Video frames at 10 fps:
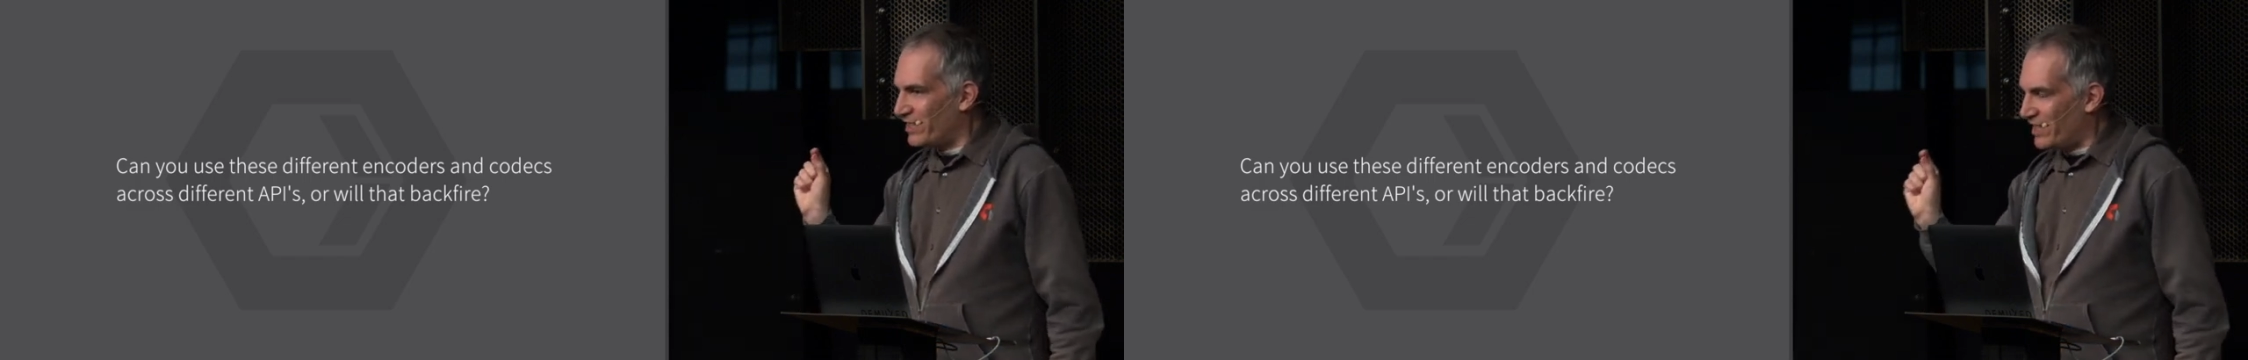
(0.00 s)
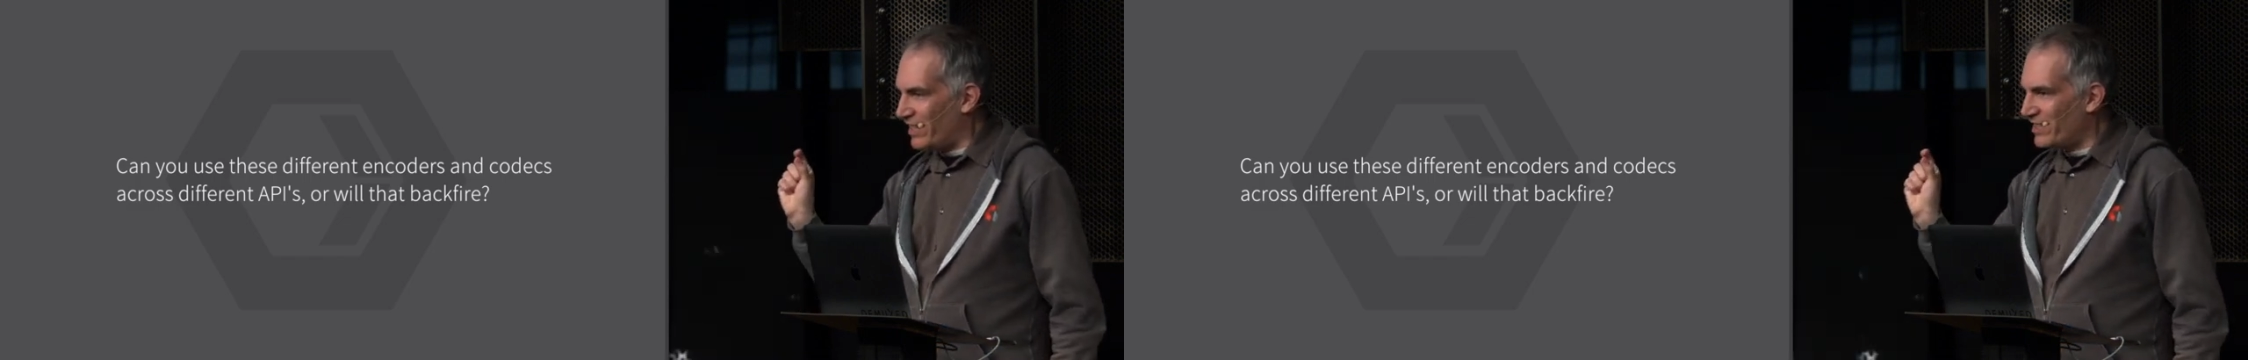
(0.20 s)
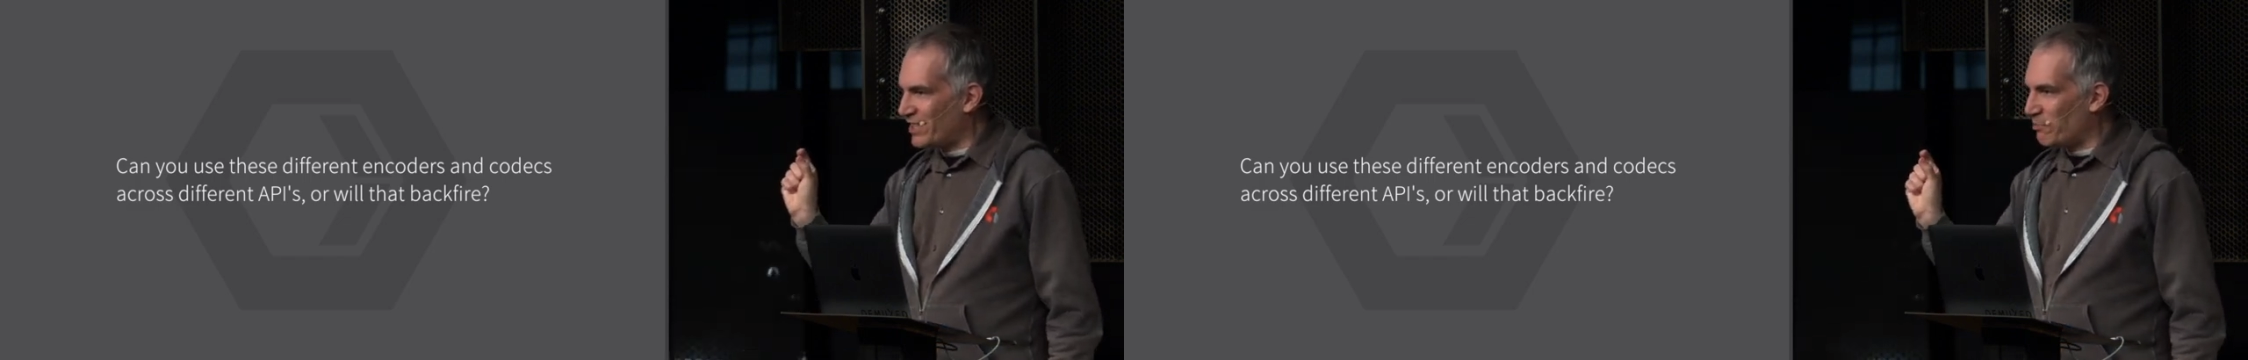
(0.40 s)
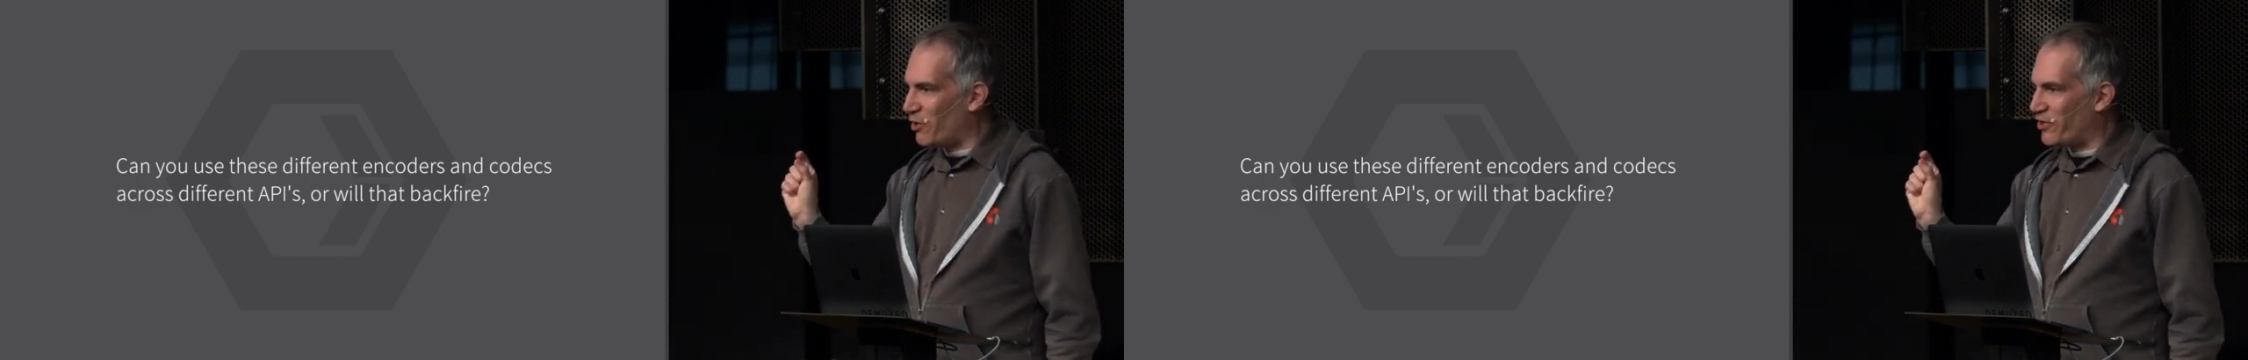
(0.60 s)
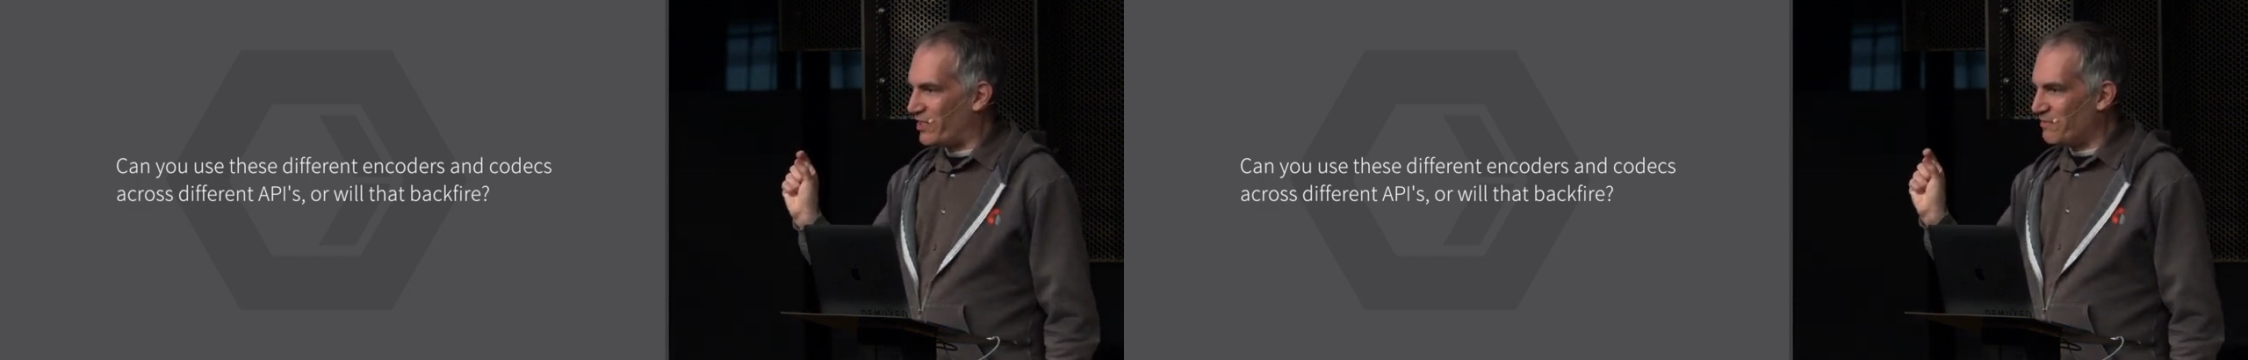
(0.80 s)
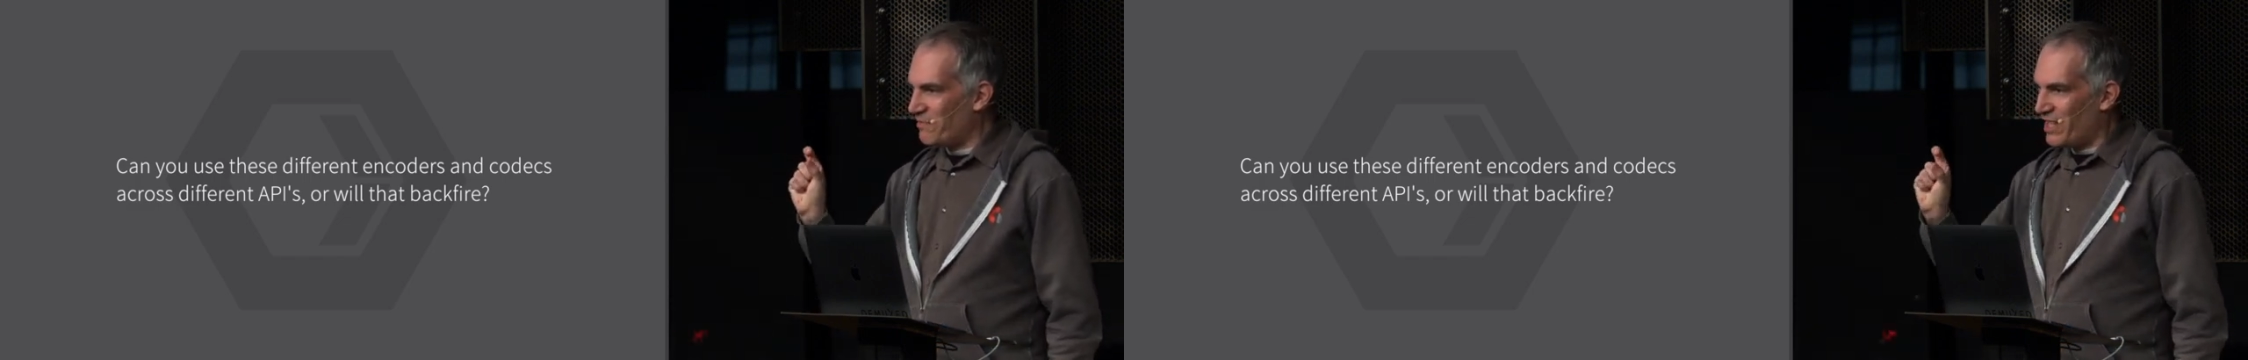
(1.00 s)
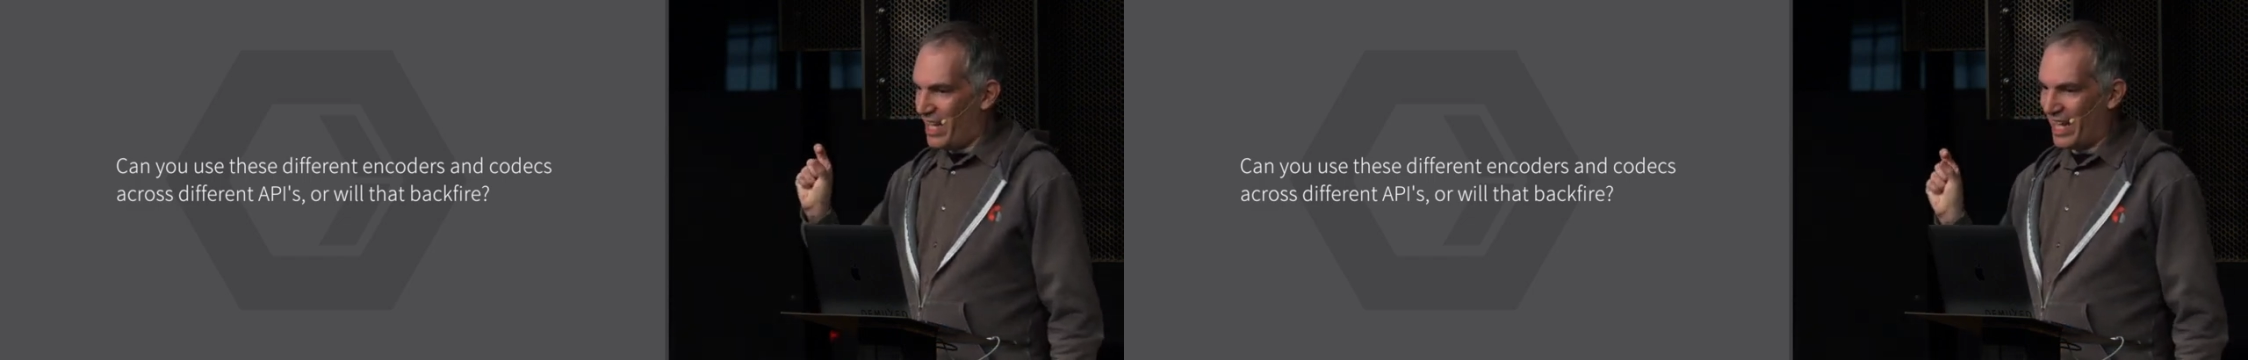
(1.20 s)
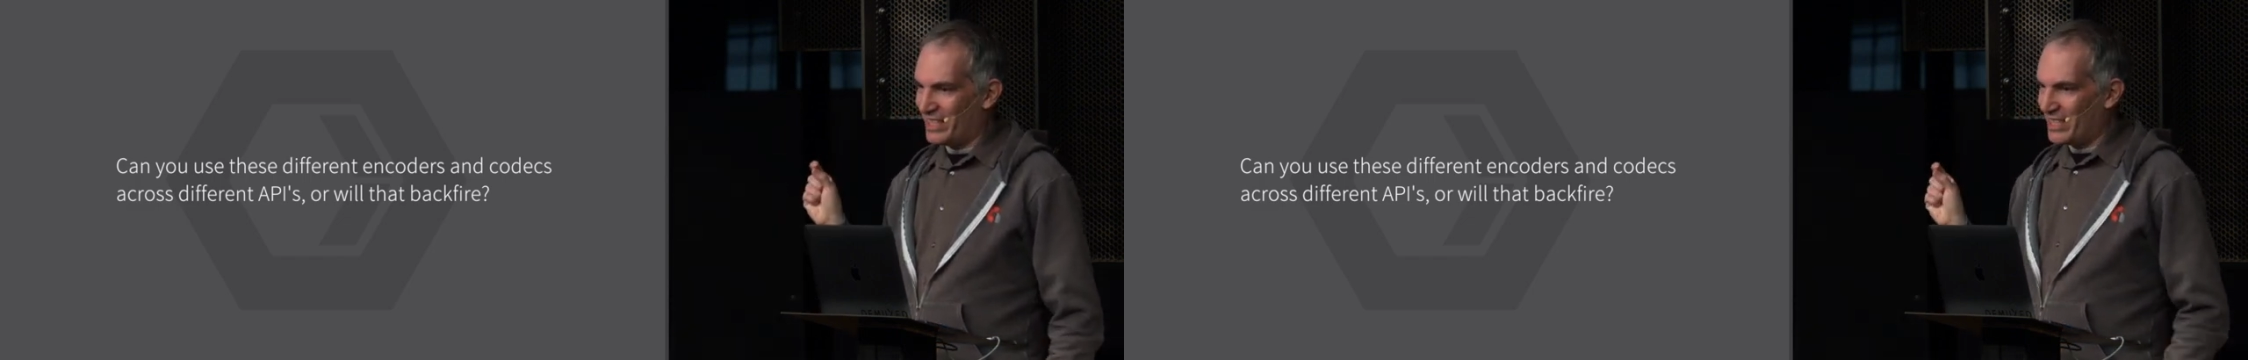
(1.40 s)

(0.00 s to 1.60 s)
test explosion and